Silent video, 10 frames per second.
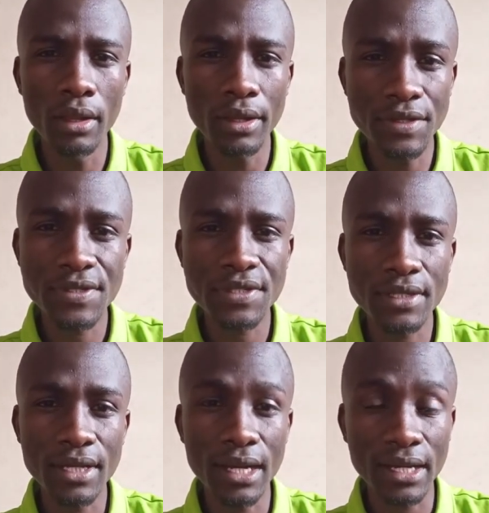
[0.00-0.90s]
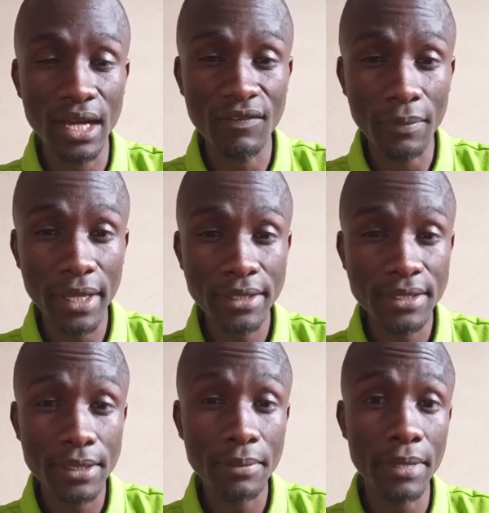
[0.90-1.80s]
history and
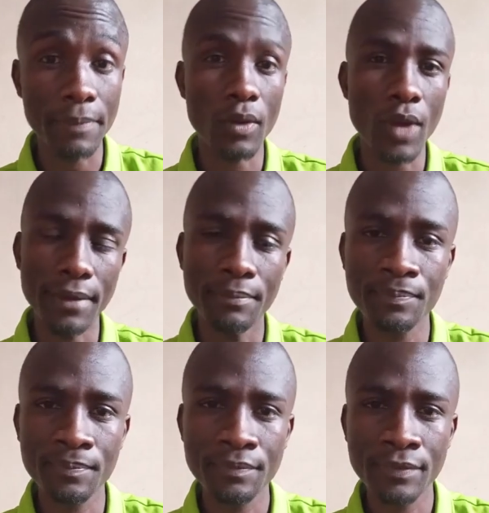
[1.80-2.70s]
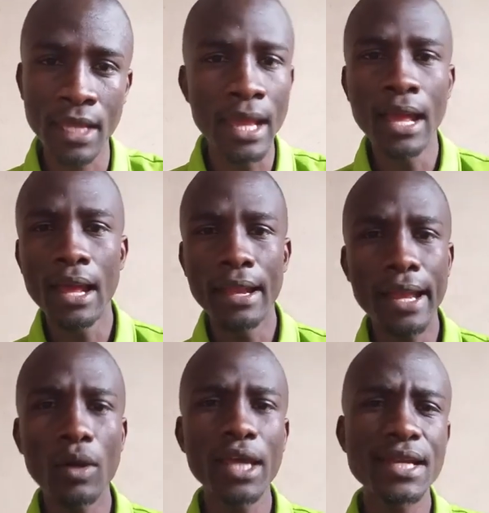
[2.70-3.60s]
government, paper 1.
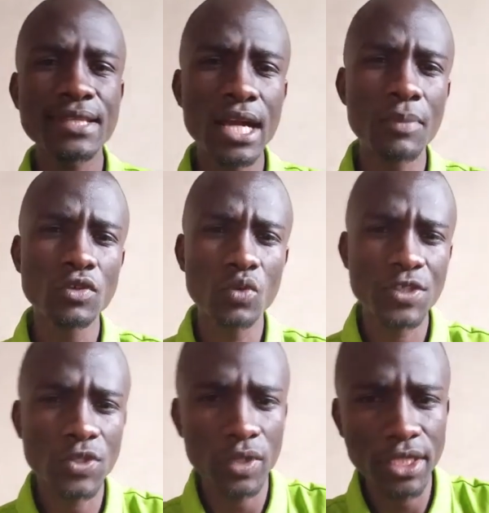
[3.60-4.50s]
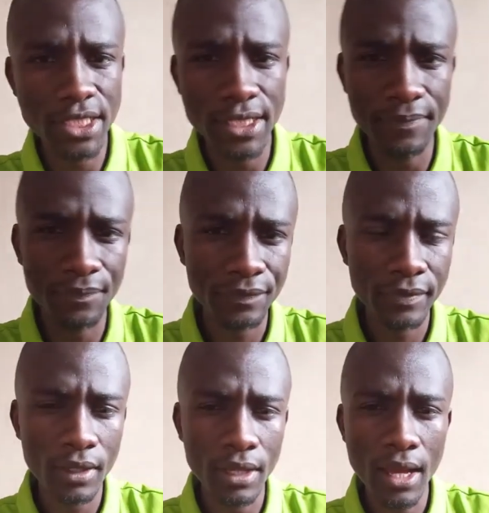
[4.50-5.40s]
Now let us come to question 18.
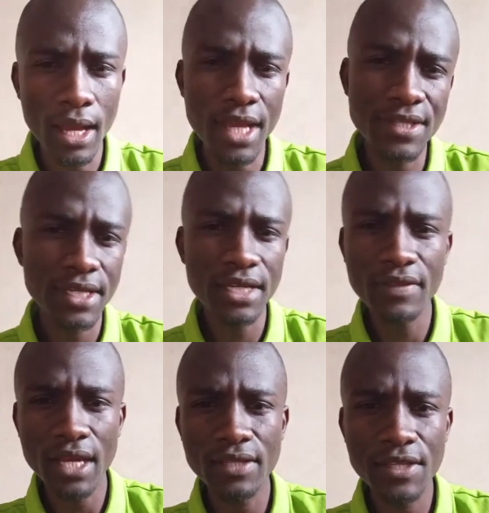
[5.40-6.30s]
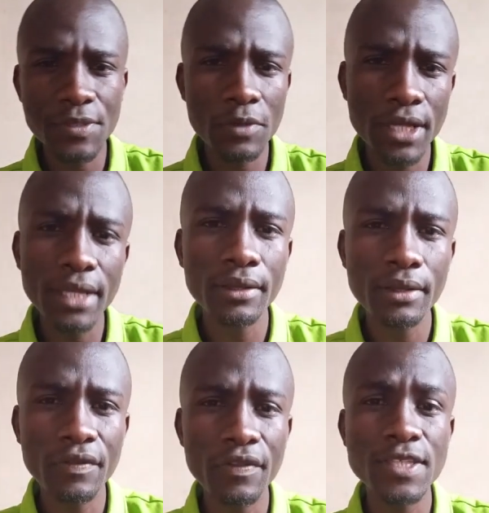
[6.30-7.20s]
I said that this morning,
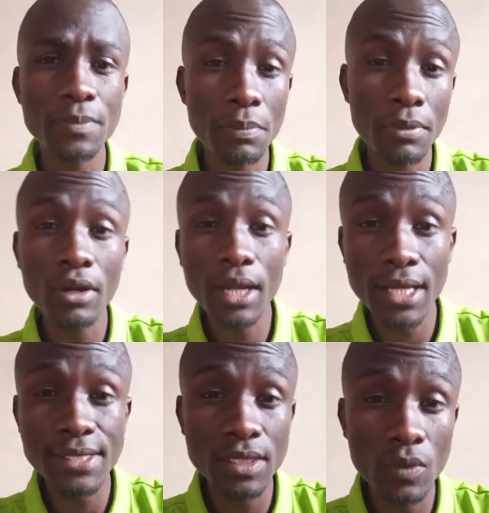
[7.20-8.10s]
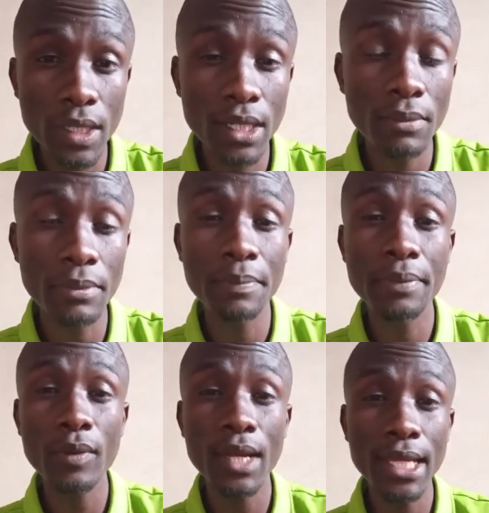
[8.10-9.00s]
this podcast will be
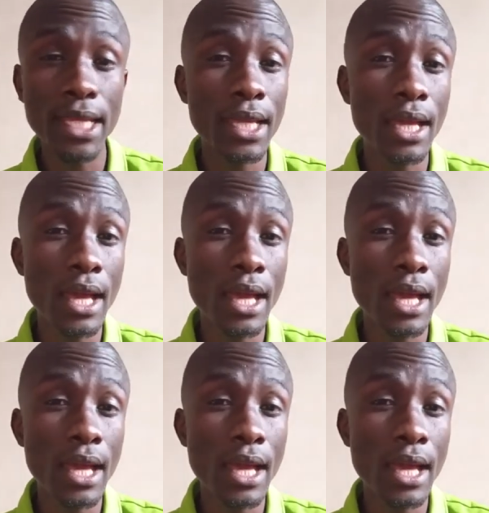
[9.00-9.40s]
purely